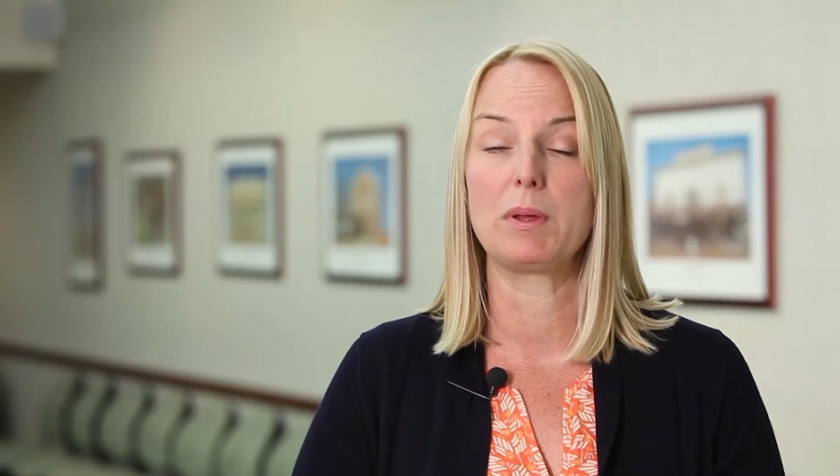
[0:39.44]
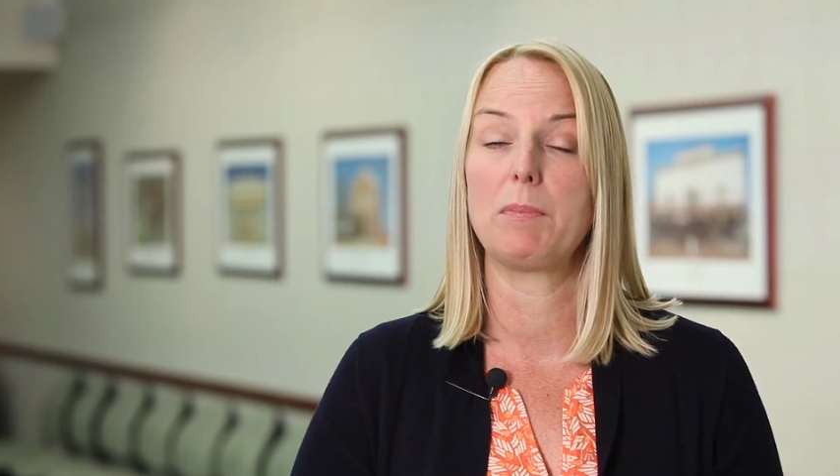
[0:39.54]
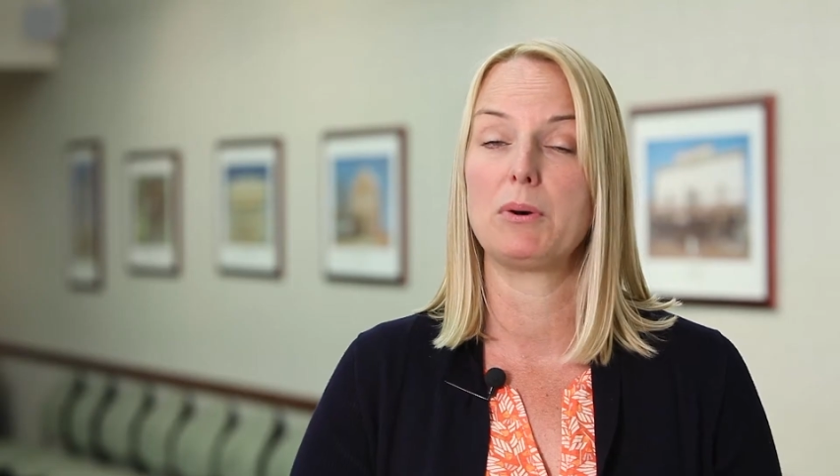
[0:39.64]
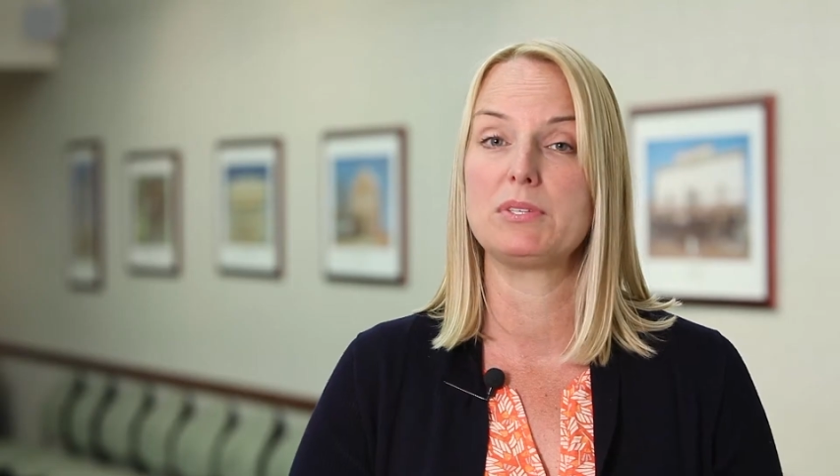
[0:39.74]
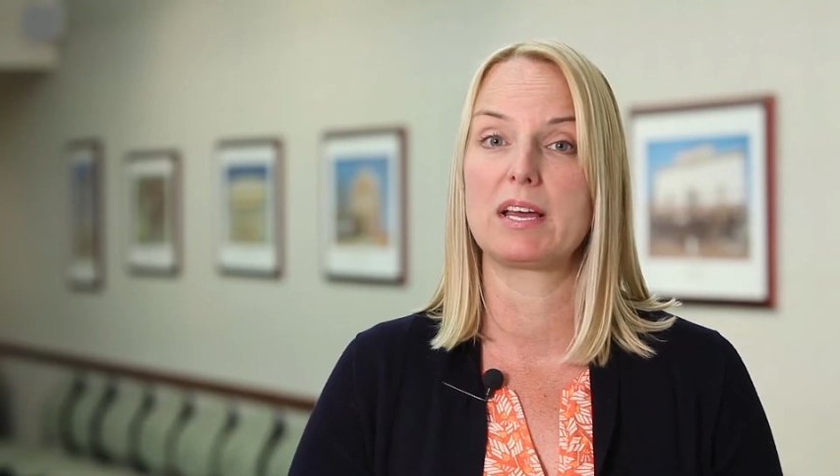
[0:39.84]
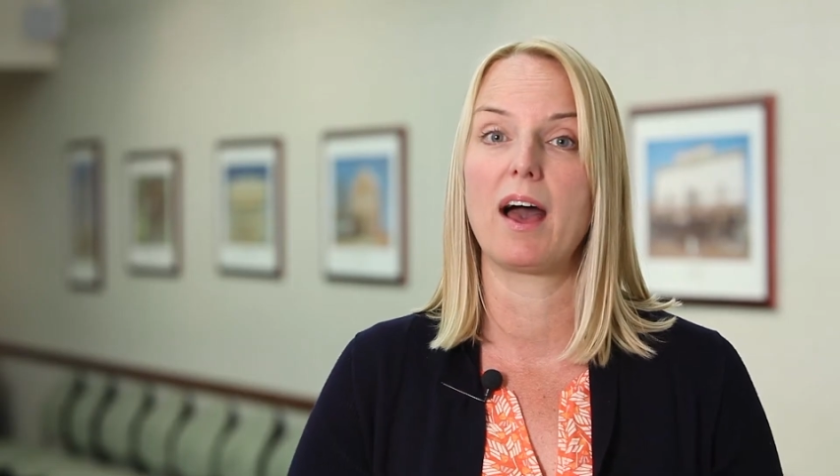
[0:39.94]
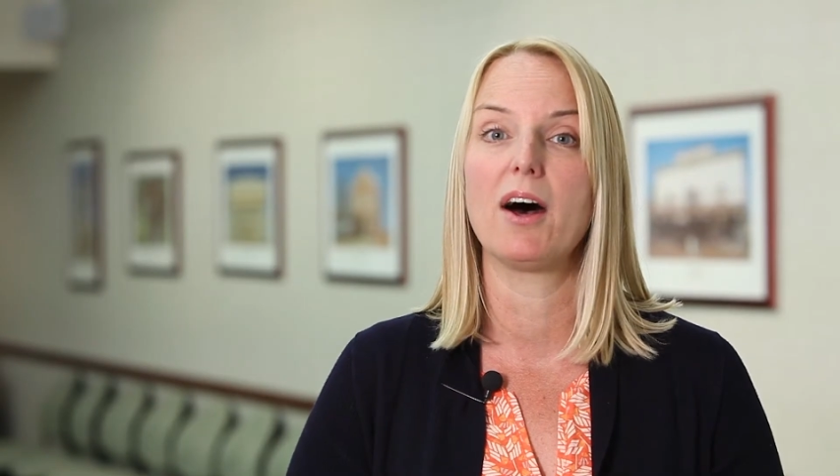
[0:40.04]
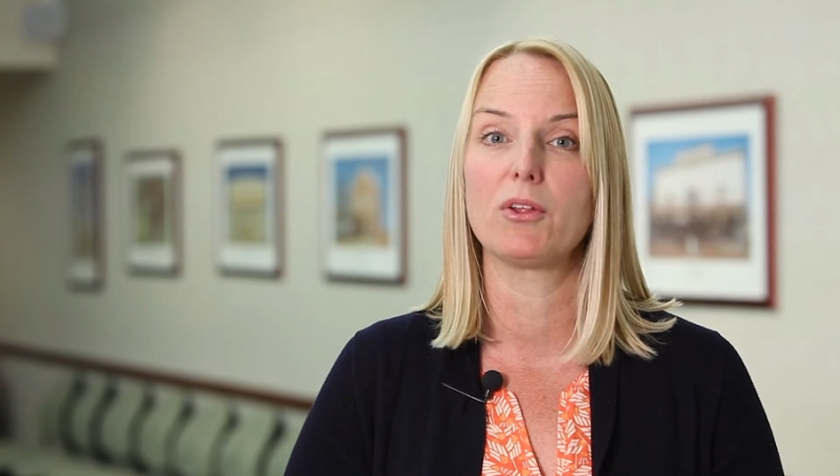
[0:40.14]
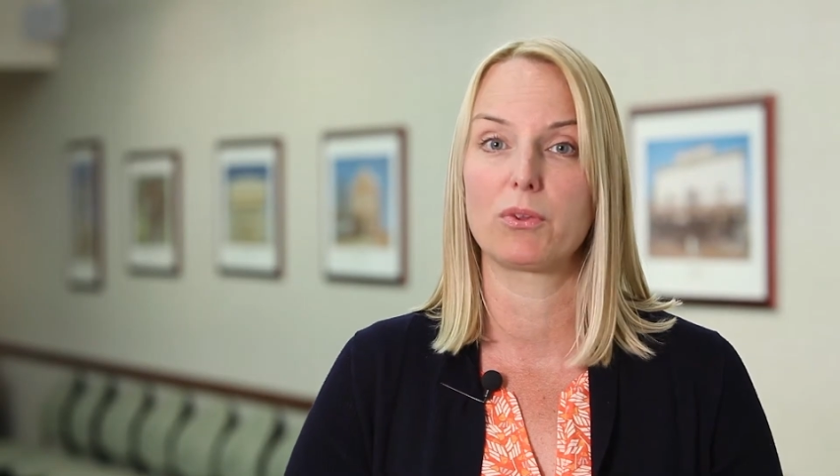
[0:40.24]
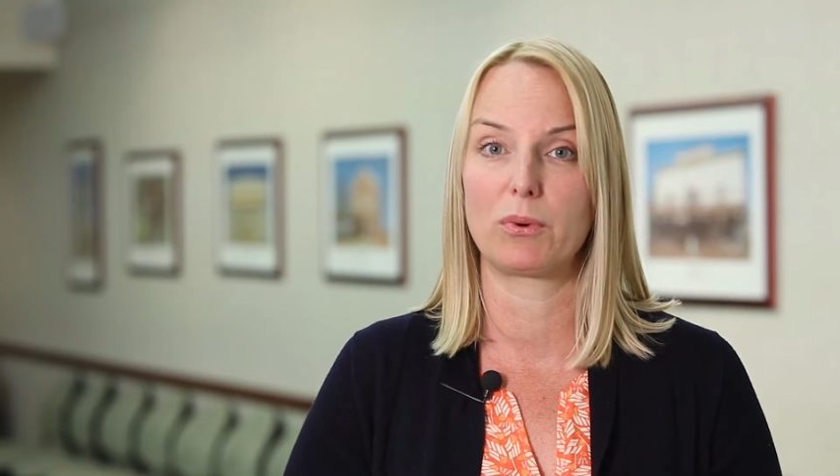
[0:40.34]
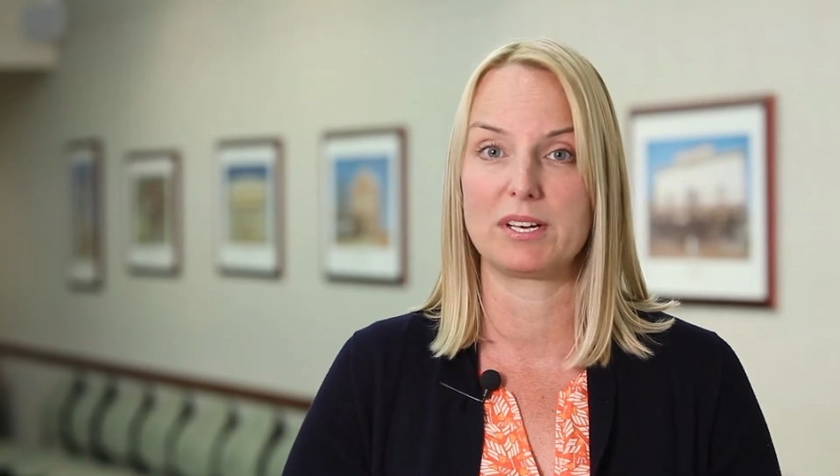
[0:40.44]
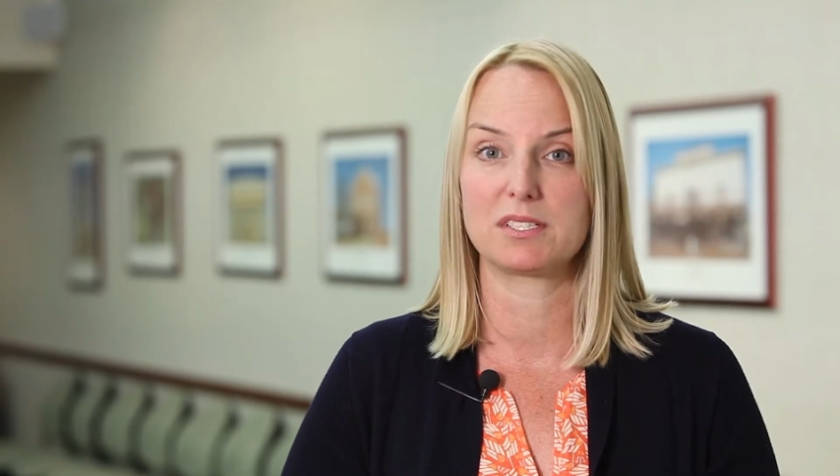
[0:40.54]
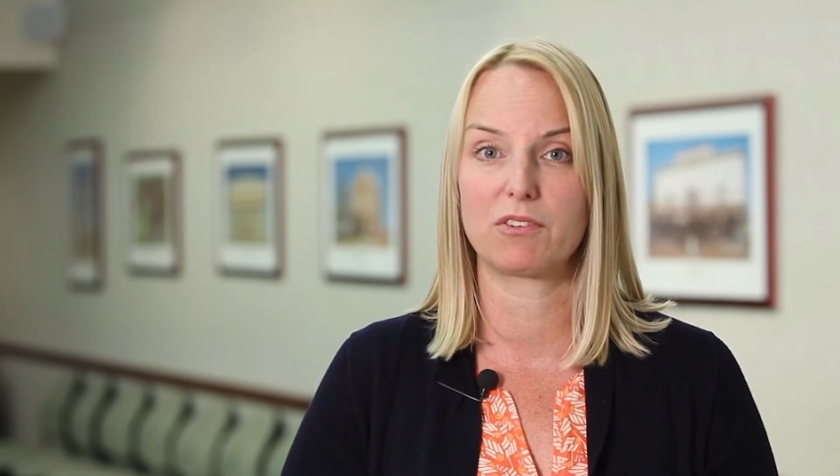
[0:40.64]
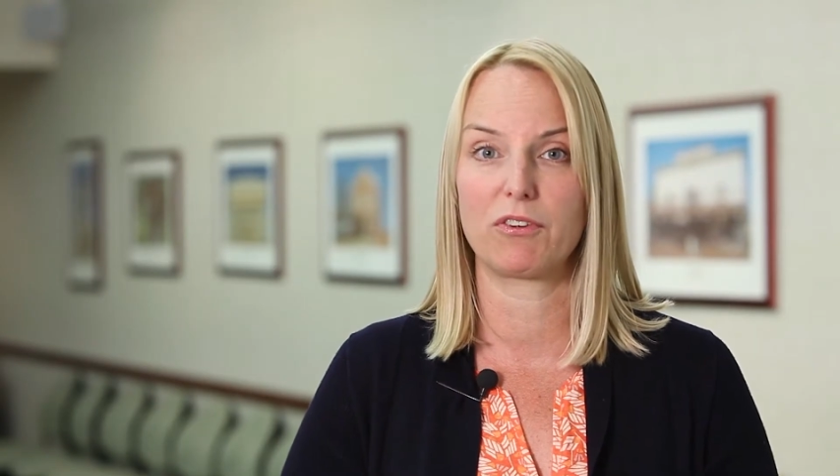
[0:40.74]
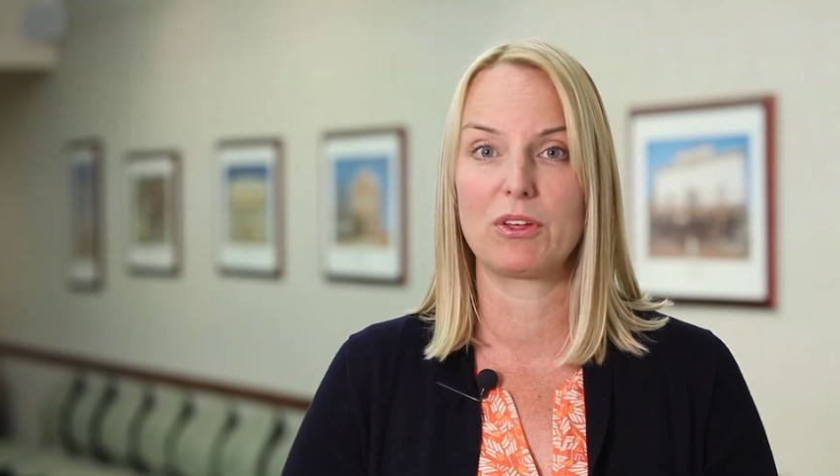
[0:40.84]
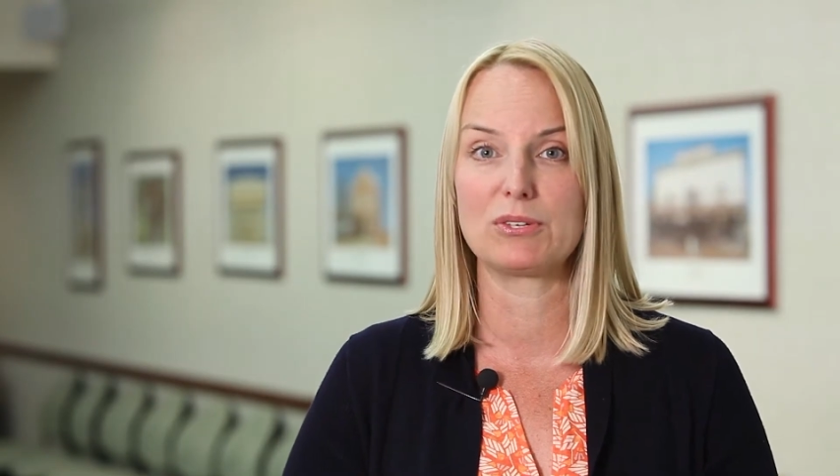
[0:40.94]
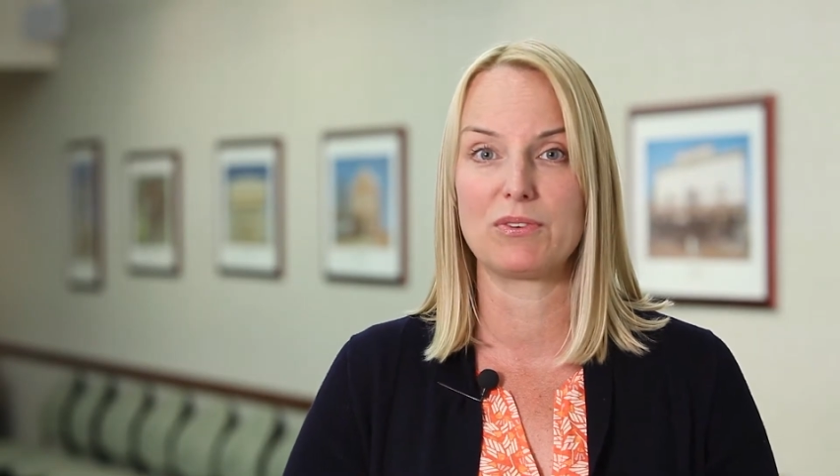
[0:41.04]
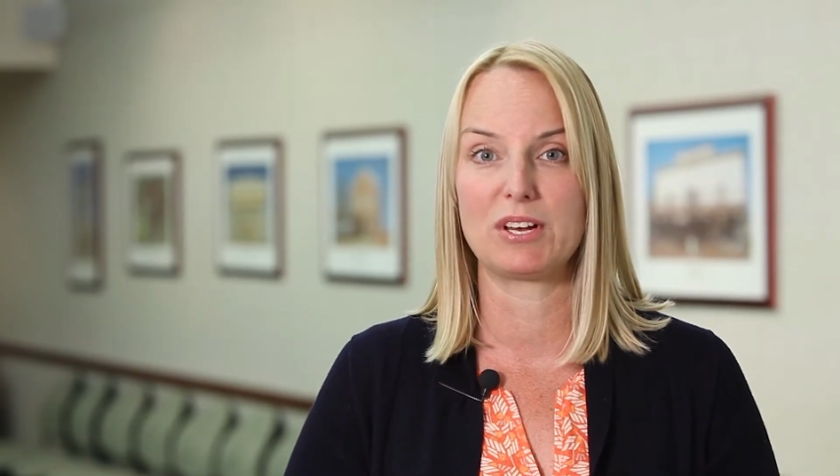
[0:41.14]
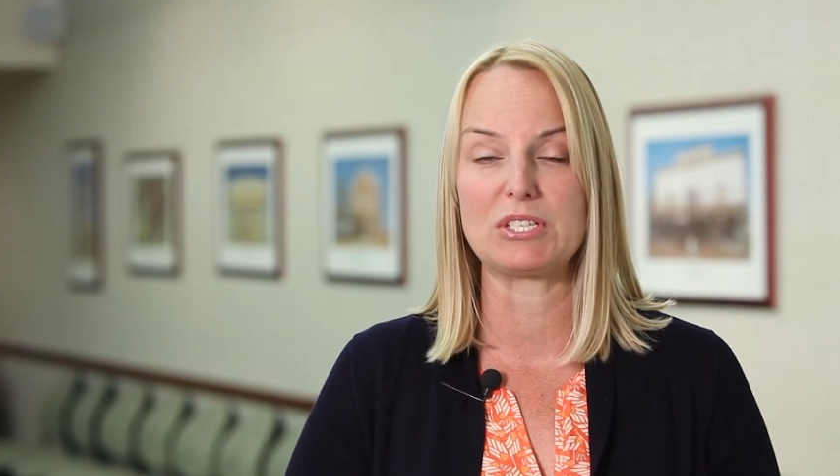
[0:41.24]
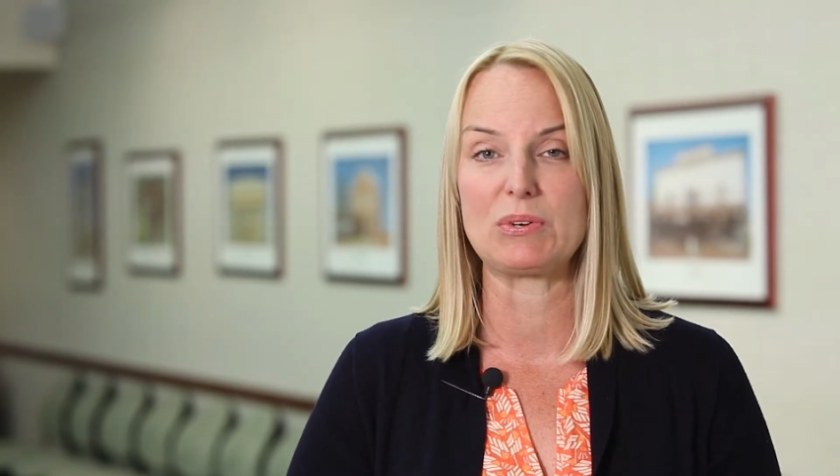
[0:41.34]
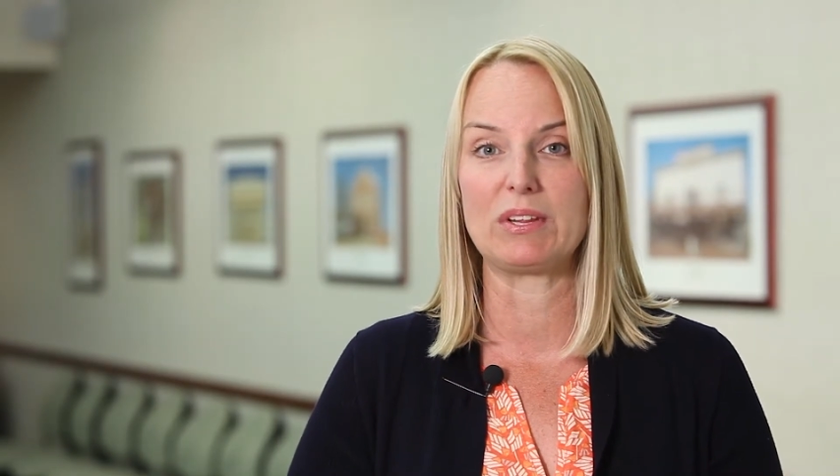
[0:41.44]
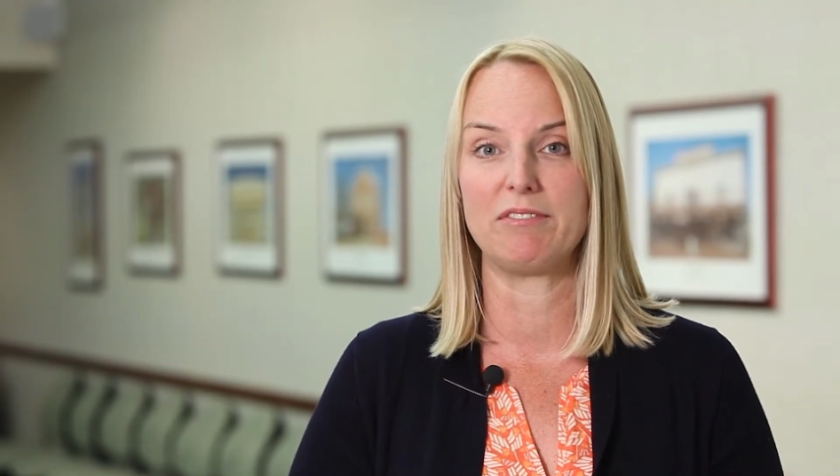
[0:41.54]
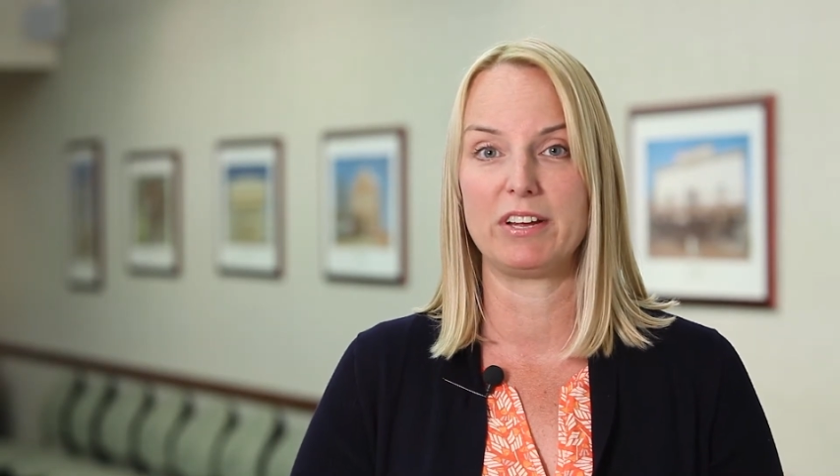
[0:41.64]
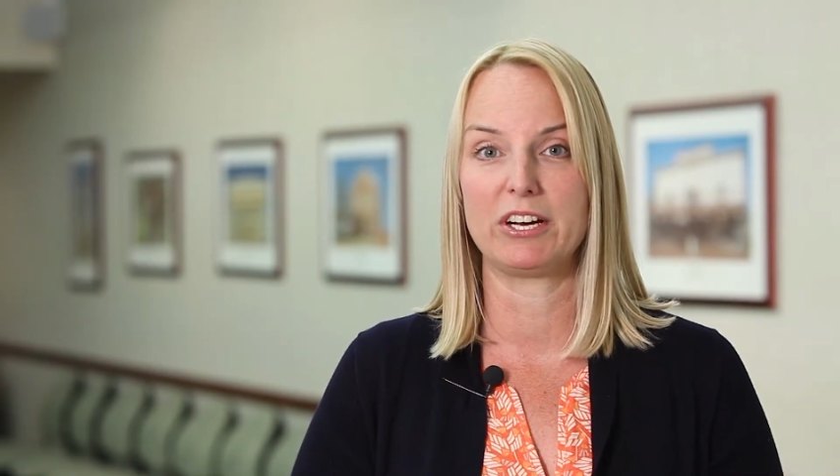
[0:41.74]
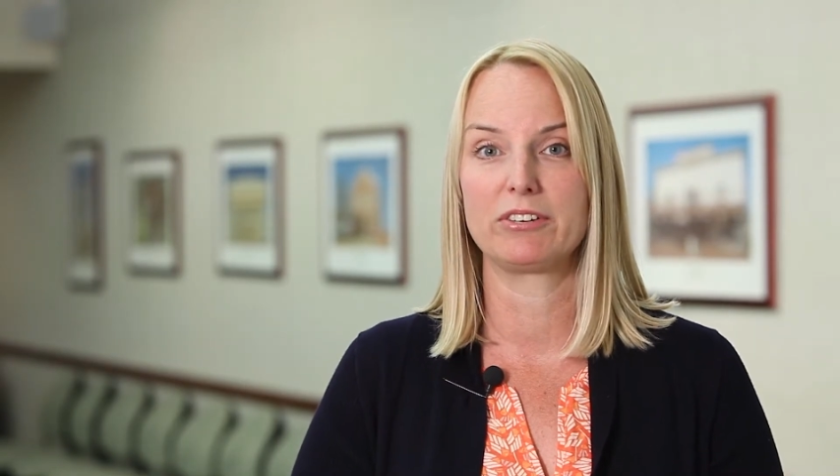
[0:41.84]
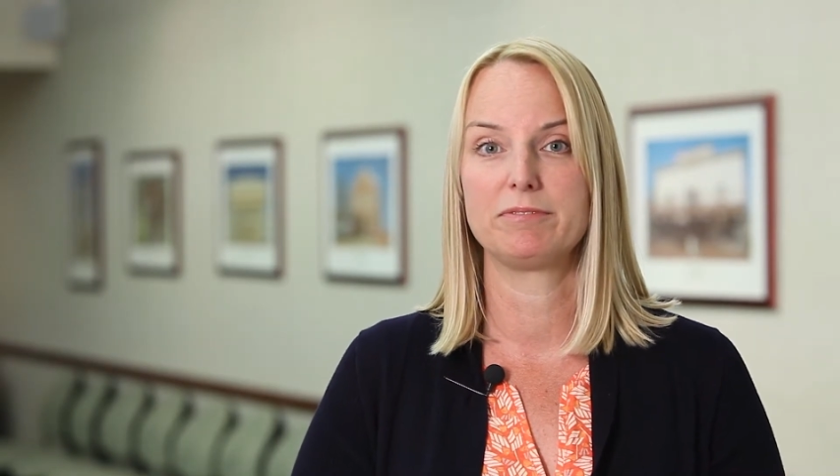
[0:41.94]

be posing a health risk for those of us who live here.